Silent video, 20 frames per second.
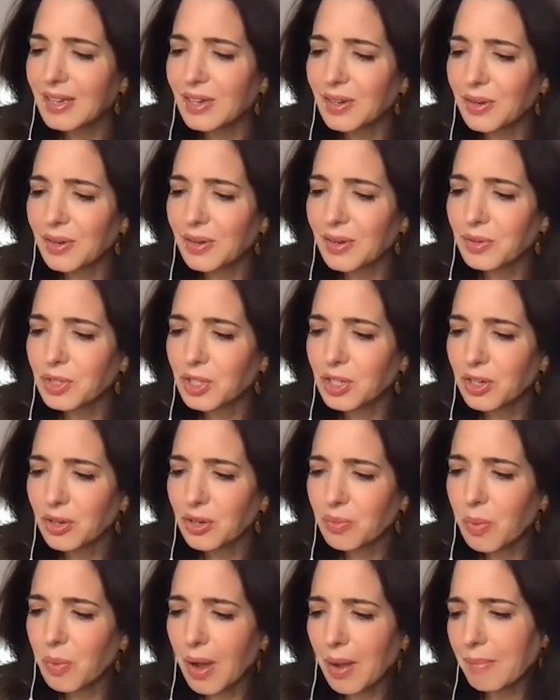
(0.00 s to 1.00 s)
do
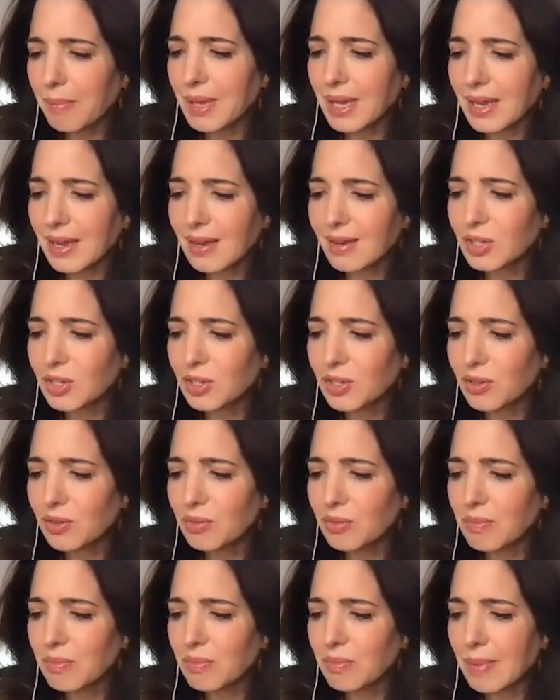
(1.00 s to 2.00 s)
you want me to
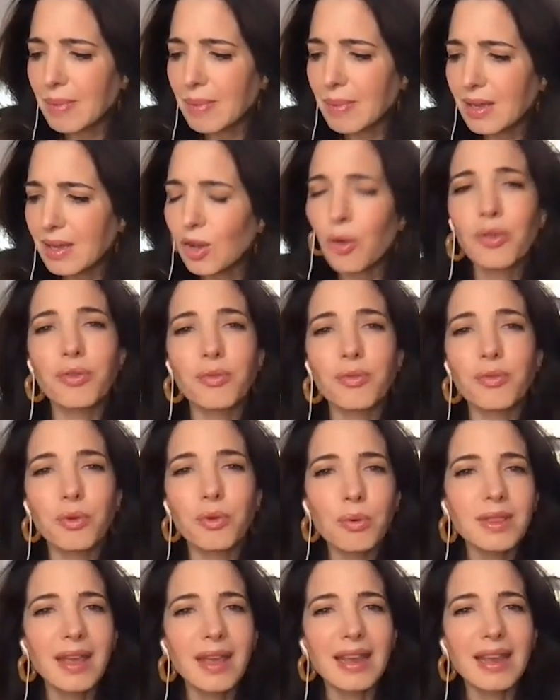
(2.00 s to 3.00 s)
maybe go through
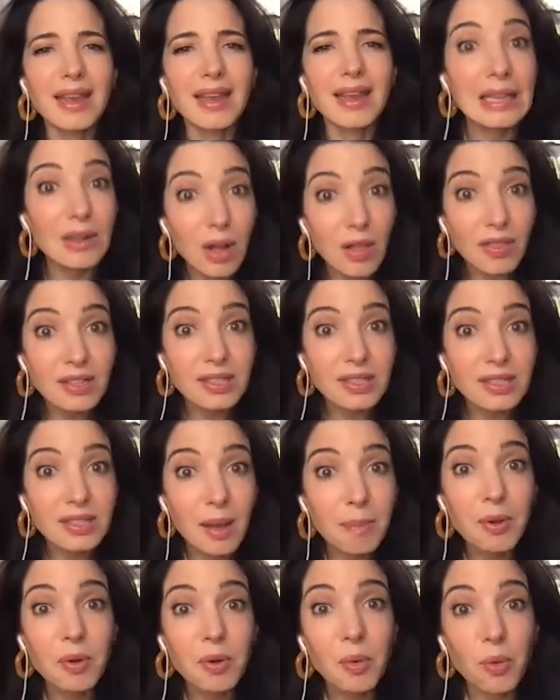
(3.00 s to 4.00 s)
and like clean all this
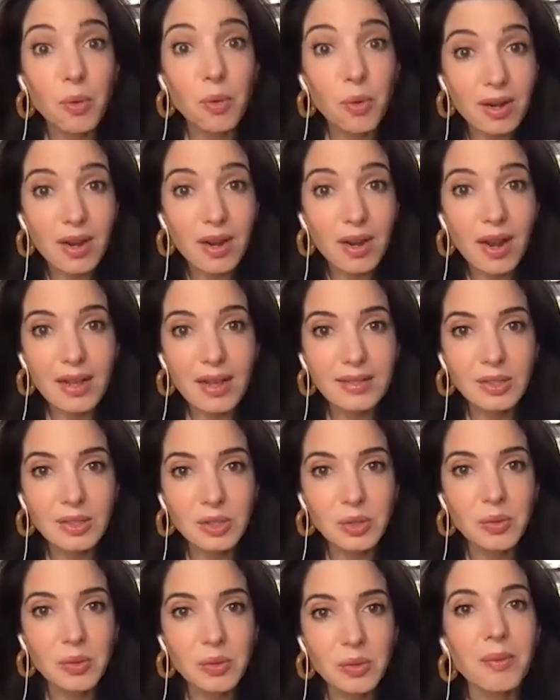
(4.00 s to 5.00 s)
up and organize it
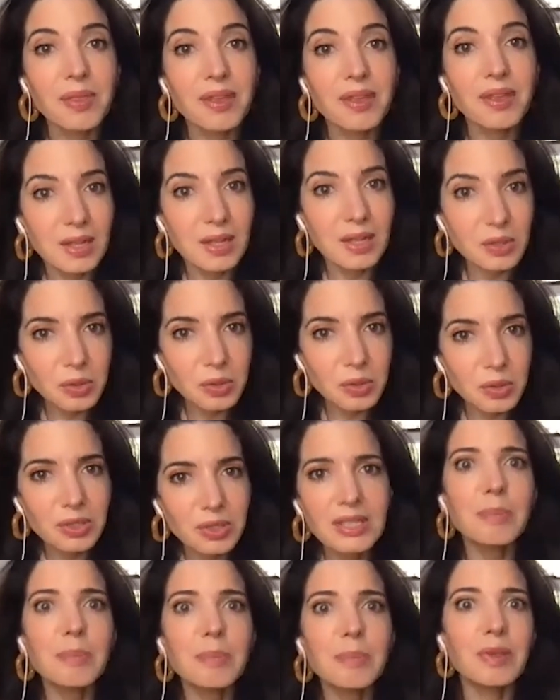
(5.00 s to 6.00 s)
so that when the kids are
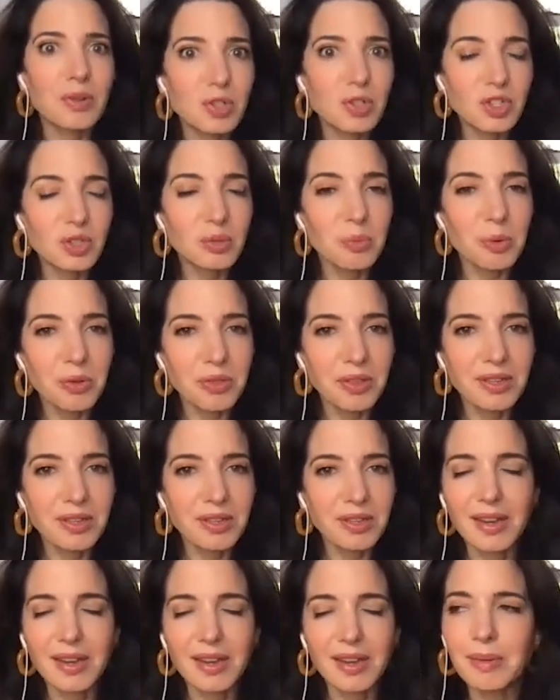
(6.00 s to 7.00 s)
asleep and there's just more things
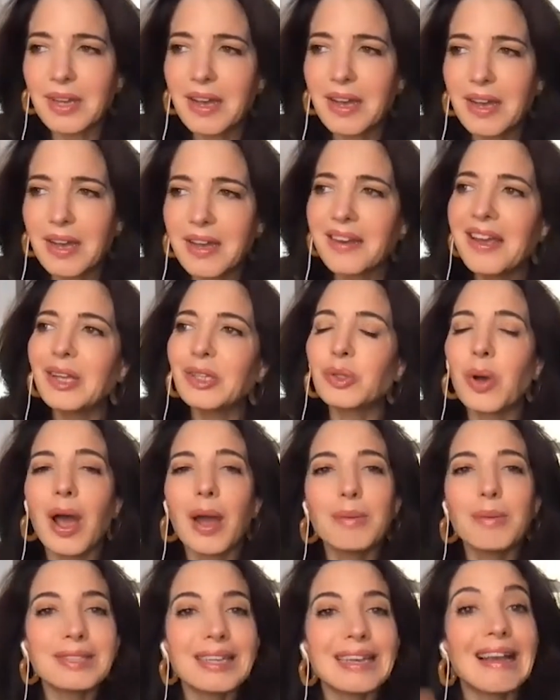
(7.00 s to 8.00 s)
that can be done? So
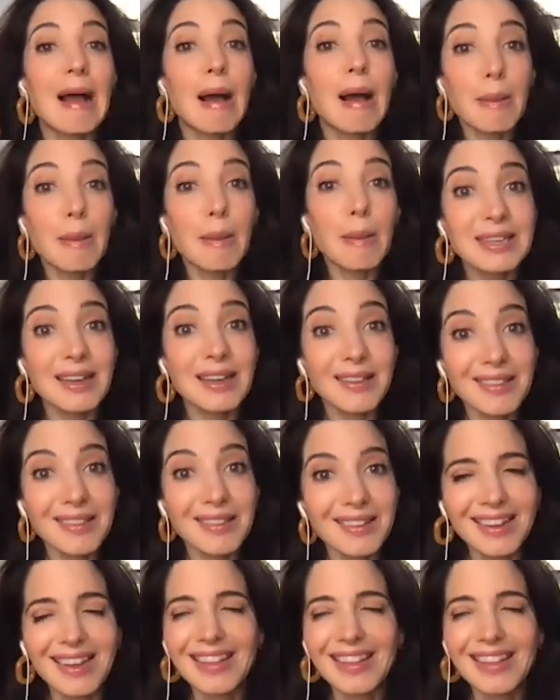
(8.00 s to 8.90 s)
I was like upselling.